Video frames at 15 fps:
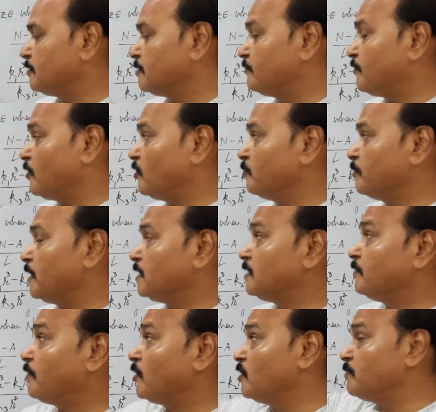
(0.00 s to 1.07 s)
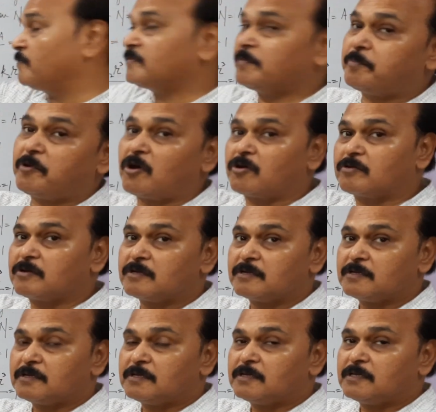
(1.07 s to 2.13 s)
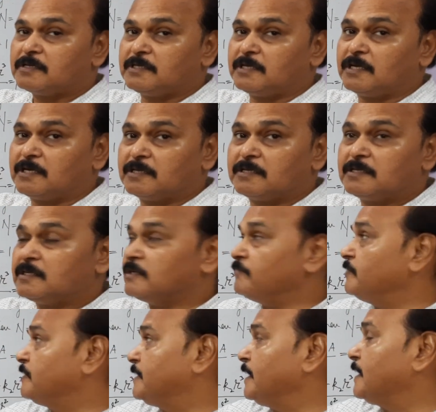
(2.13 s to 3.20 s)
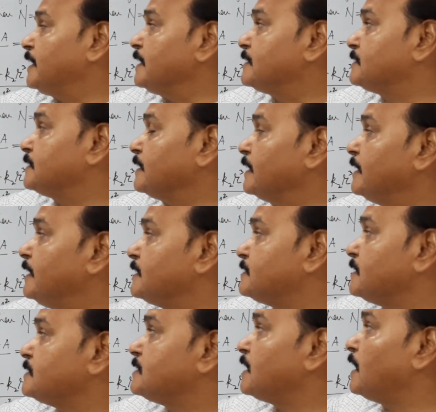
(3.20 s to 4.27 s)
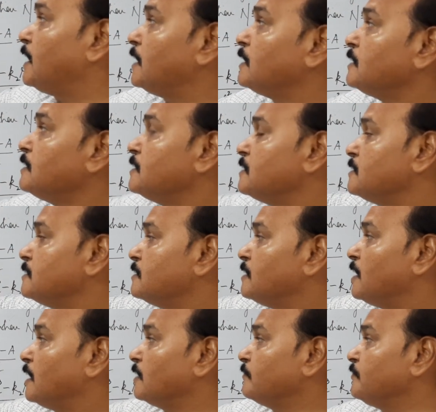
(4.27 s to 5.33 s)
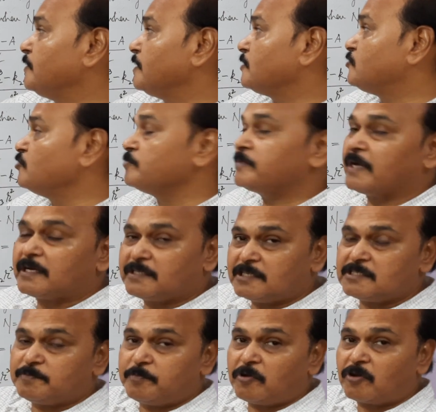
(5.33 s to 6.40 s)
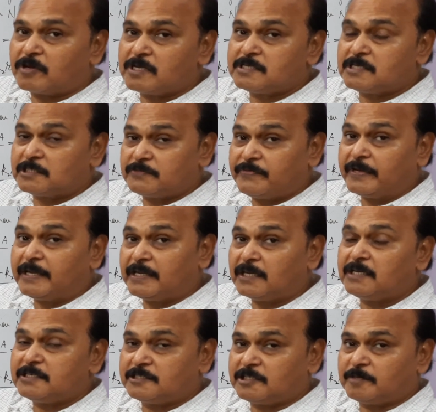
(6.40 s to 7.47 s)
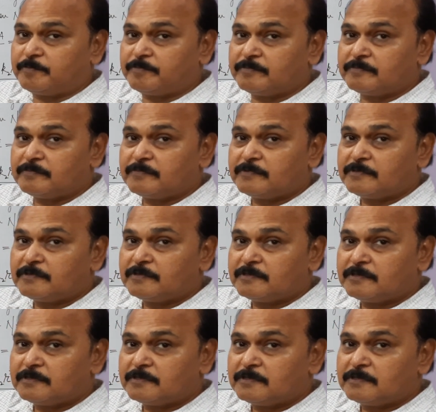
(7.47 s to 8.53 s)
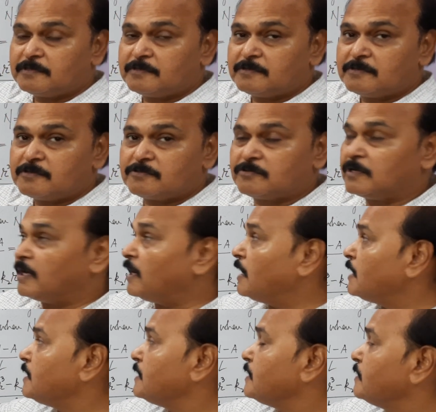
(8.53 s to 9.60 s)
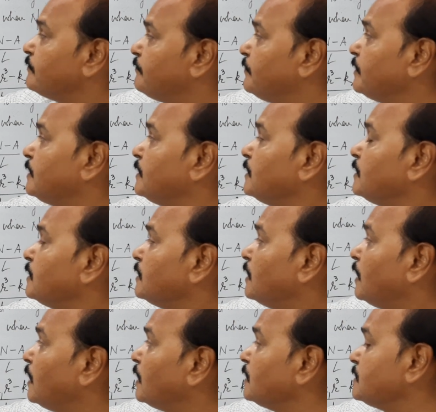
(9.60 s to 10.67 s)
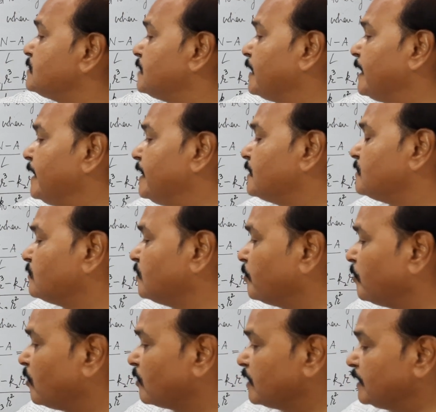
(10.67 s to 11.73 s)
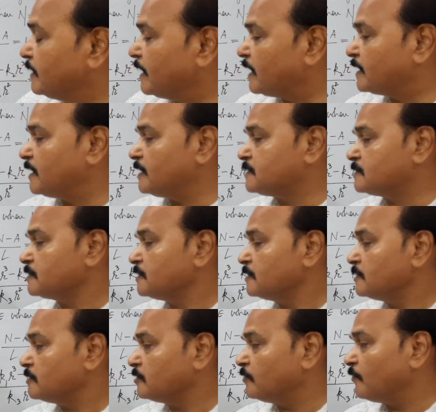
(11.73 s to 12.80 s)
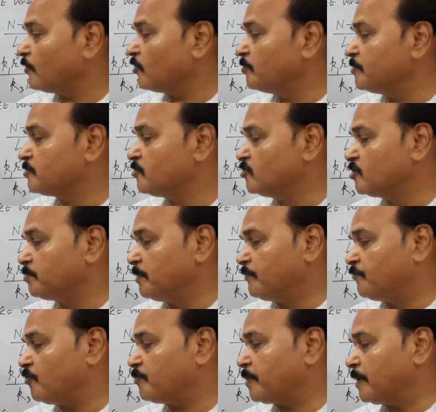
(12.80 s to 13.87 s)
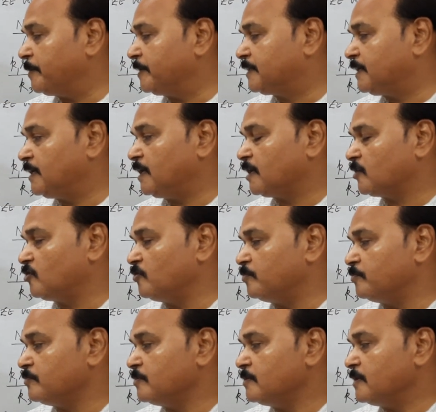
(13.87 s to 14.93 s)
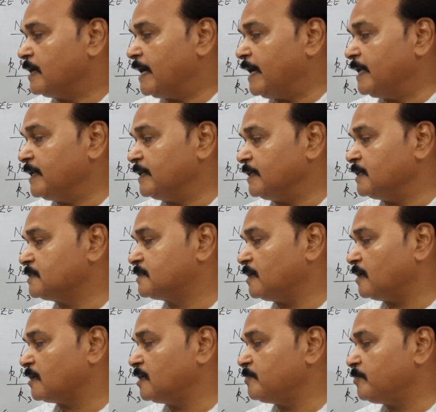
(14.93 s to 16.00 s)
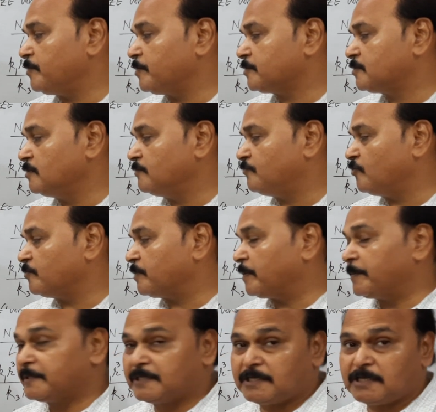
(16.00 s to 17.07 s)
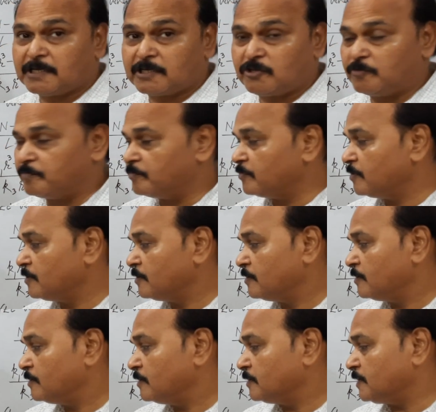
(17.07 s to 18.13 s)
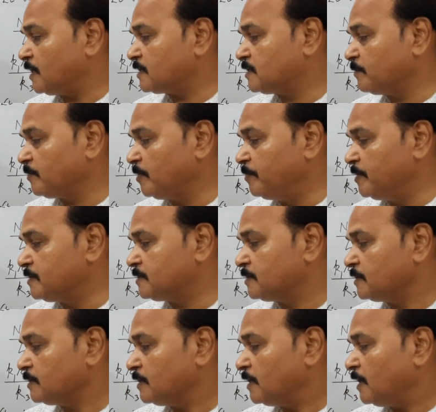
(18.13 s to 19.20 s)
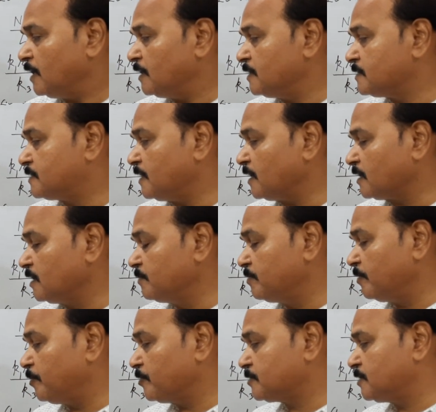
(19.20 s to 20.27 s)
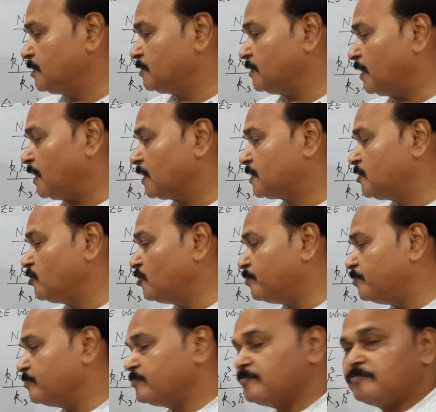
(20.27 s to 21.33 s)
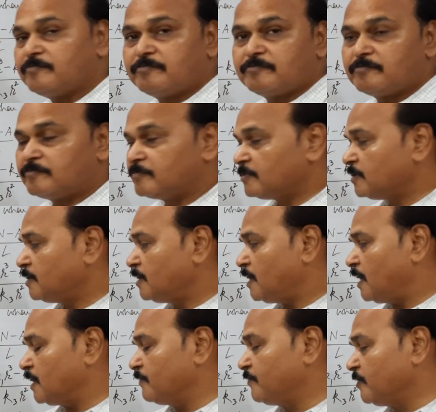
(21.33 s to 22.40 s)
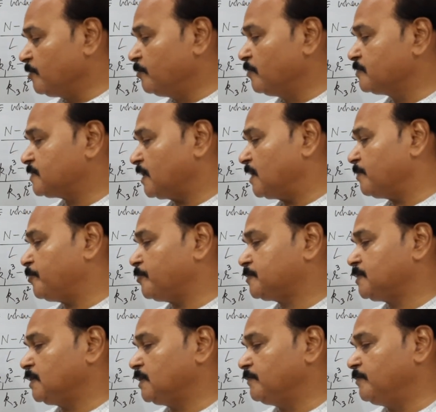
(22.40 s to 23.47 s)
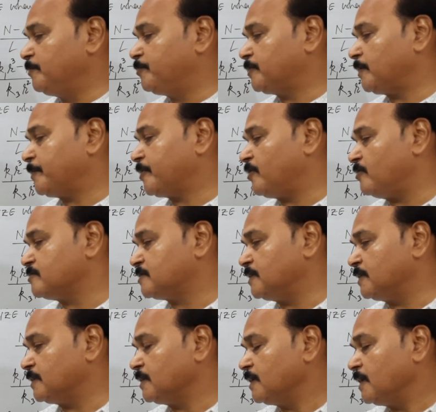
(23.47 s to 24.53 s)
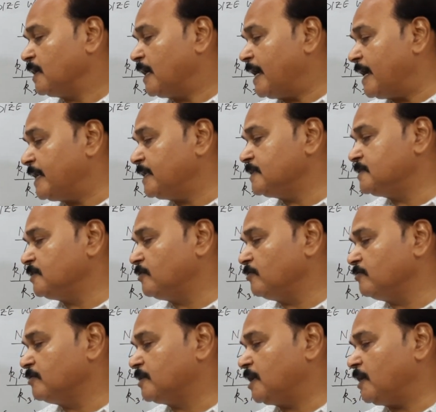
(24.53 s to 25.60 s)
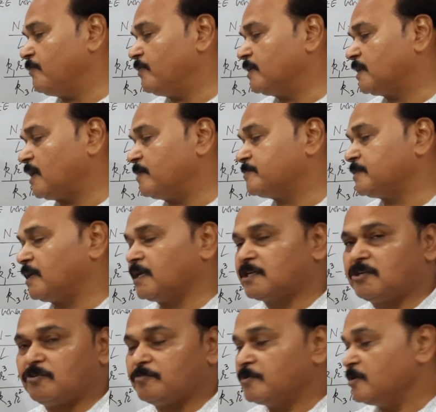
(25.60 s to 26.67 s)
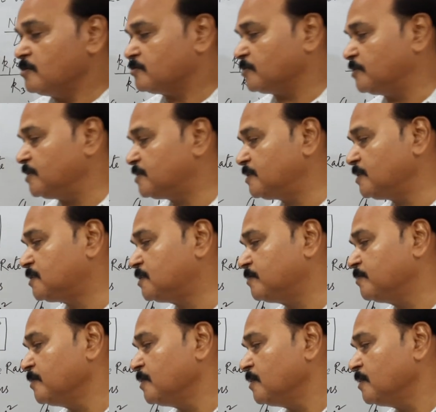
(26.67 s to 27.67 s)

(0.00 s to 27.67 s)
to volume. And the volume of the block, if we take its radius as r, and we assume that this block is spherical in shape. So r is the radius of the block. In that case, the volume is going to be 4 pi by 3 r cube. N is directly proportional to 4 pi by 3 r cube. That simply means N is directly proportional to r cube. And if we remove sign of proportionality, we put up a constant. N is equal to K1 times r cube. So this is